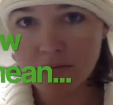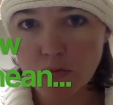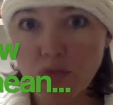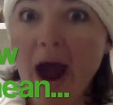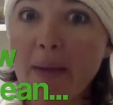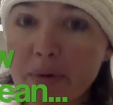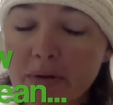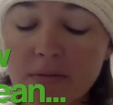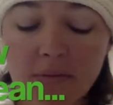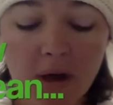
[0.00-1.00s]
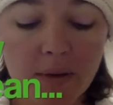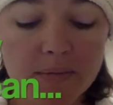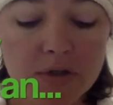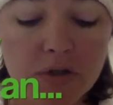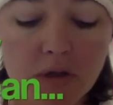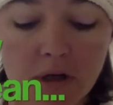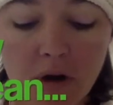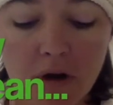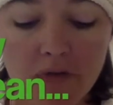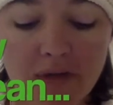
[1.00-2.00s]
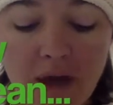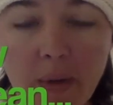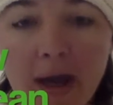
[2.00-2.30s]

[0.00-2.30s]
wrap, to the yarn over that